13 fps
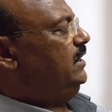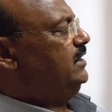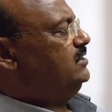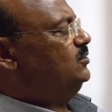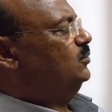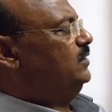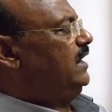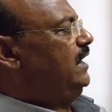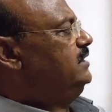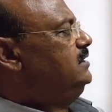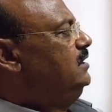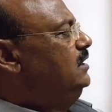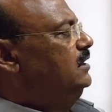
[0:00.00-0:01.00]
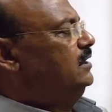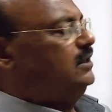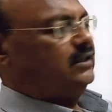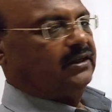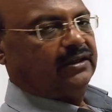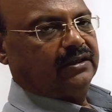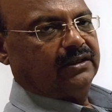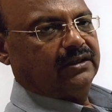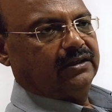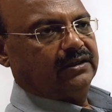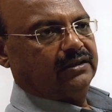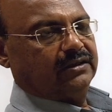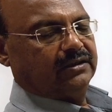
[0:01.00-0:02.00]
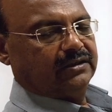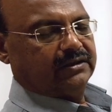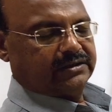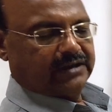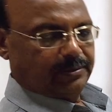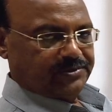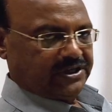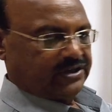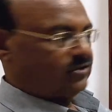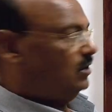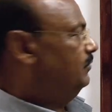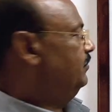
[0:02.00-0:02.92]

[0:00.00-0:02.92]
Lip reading: is known as subset of